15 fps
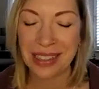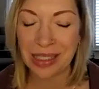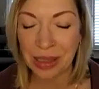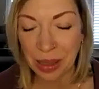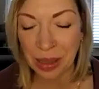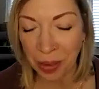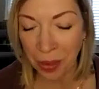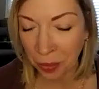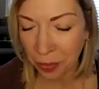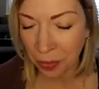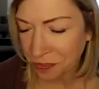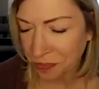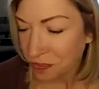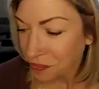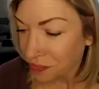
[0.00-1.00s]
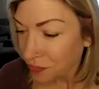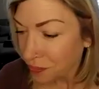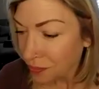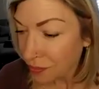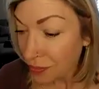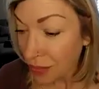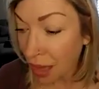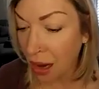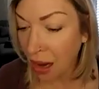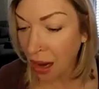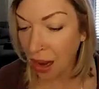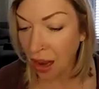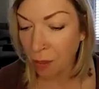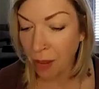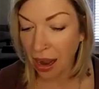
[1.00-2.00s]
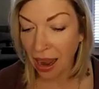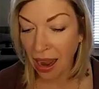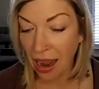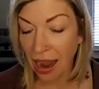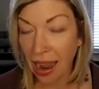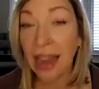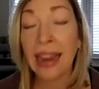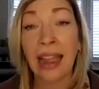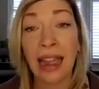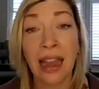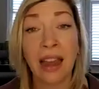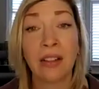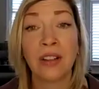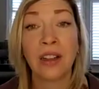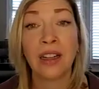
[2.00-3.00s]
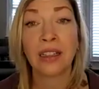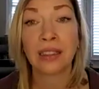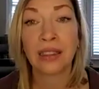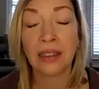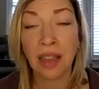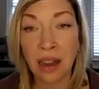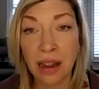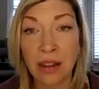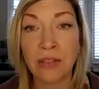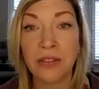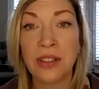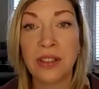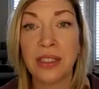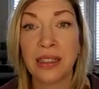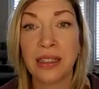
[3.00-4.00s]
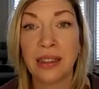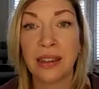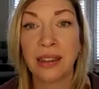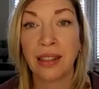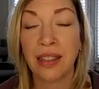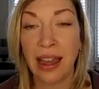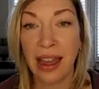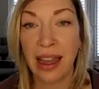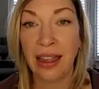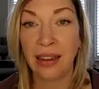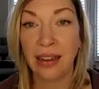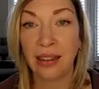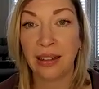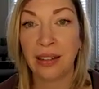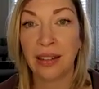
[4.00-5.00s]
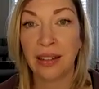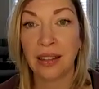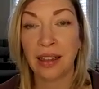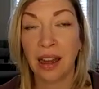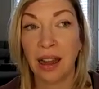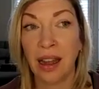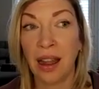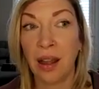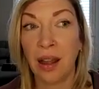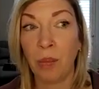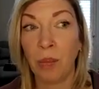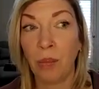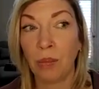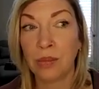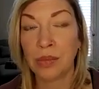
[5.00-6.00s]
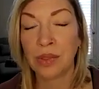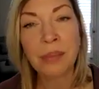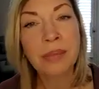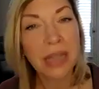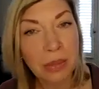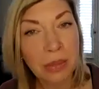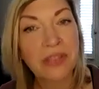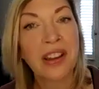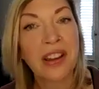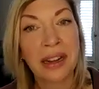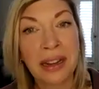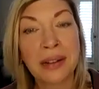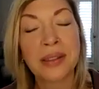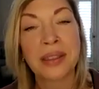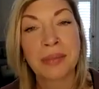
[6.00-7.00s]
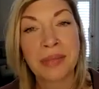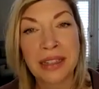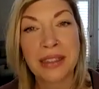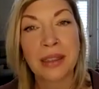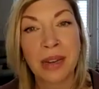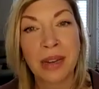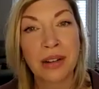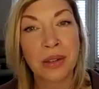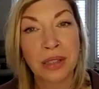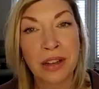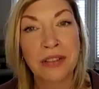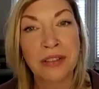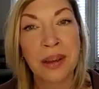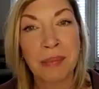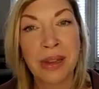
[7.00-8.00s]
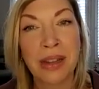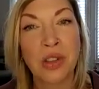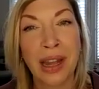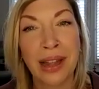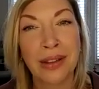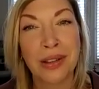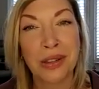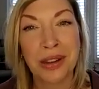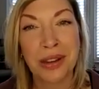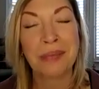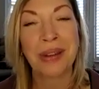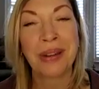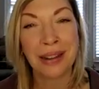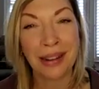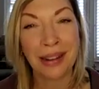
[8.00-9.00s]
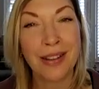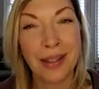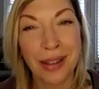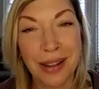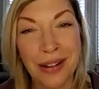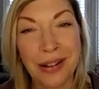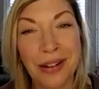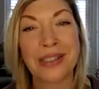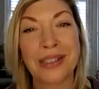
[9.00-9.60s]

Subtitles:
And so I have loved that. Sometimes finding out some things about yourself can be challenging, but again, like